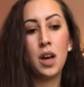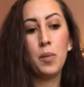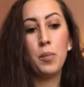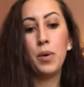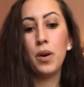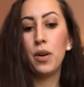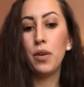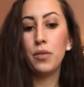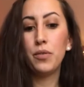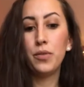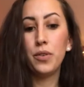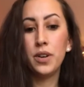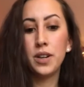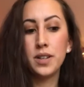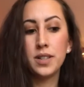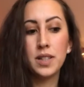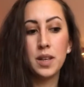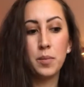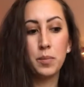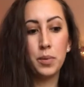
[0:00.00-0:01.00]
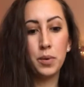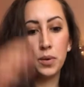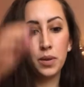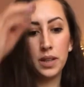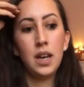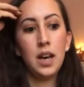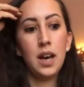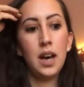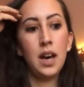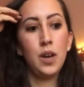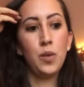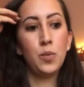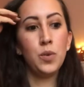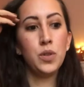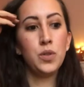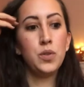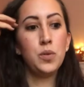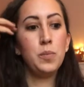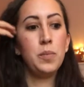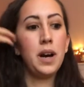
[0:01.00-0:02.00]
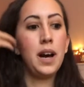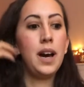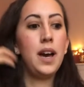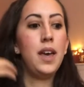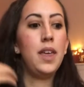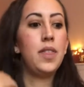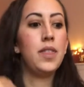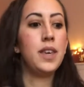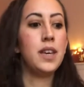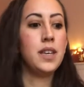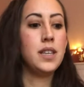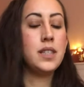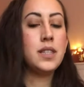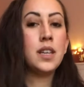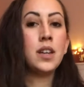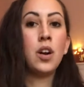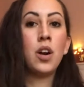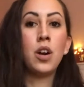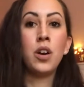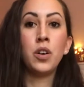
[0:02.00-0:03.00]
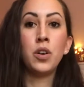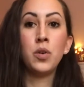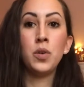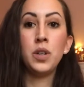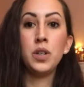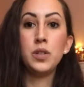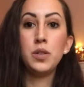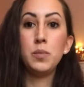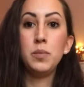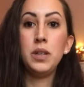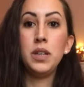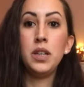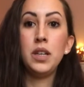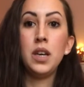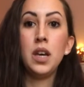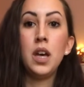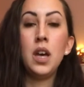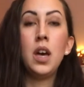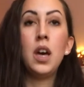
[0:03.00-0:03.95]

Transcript: but for example, I want to buy things that are going to be